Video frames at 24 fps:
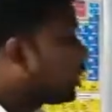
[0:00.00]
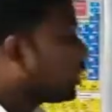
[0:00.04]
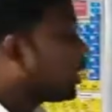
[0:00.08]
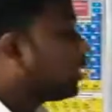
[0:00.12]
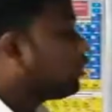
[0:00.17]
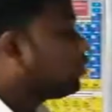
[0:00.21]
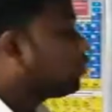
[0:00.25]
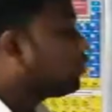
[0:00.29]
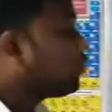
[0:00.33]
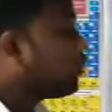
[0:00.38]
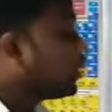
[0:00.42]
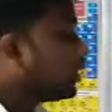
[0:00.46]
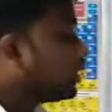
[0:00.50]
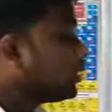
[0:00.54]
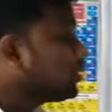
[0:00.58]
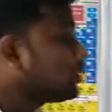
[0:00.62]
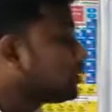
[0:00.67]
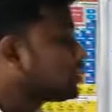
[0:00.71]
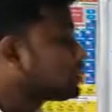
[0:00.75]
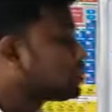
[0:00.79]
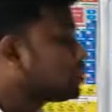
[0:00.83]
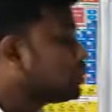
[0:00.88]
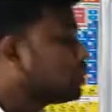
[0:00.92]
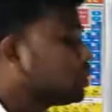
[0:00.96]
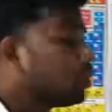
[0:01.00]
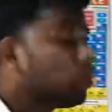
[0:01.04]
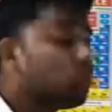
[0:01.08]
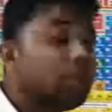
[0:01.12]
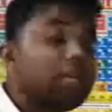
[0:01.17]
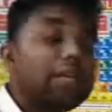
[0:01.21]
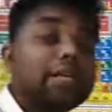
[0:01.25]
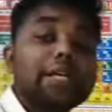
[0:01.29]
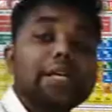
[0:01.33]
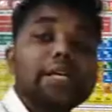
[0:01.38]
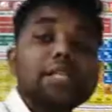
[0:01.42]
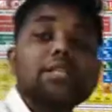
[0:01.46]
convert the 0
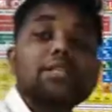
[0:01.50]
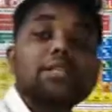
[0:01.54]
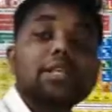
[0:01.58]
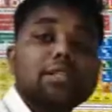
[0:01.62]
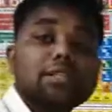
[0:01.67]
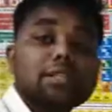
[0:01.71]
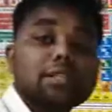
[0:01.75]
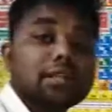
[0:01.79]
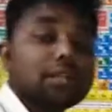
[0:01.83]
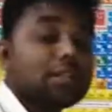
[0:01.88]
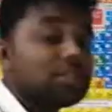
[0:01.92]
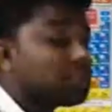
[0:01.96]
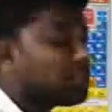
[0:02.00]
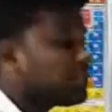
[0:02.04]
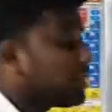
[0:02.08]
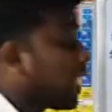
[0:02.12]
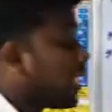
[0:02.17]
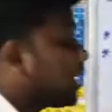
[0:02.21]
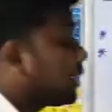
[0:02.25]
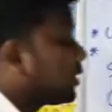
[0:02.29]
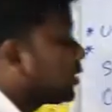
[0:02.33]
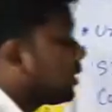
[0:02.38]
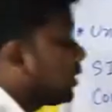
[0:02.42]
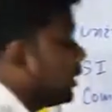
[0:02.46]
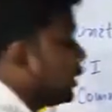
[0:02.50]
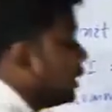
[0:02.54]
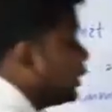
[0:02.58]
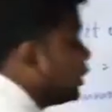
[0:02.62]
degrees Celsius directly